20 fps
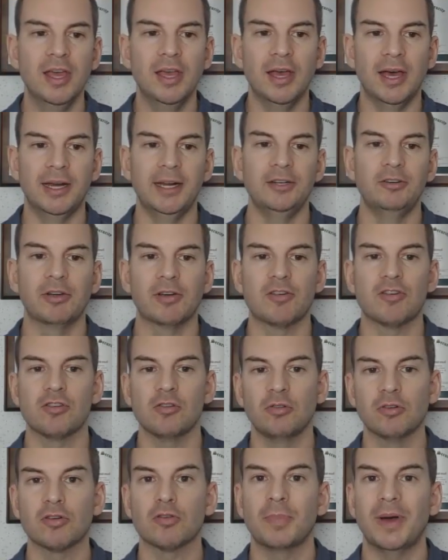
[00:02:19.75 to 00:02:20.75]
and I just
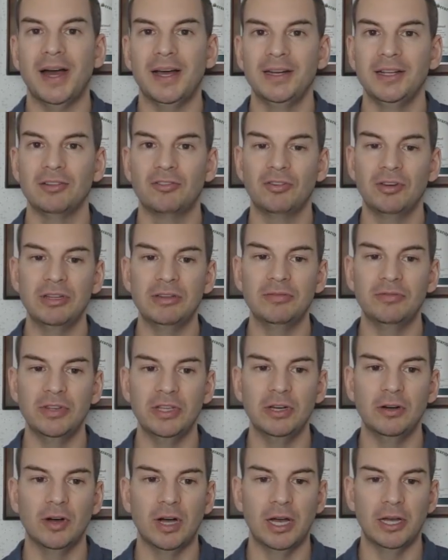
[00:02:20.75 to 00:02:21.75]
show spanning tree
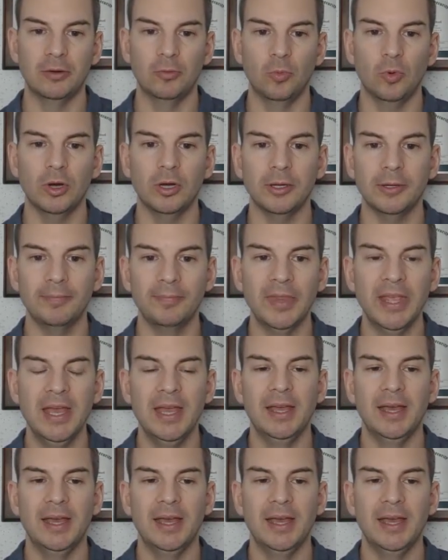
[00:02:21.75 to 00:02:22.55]
VLAN 1,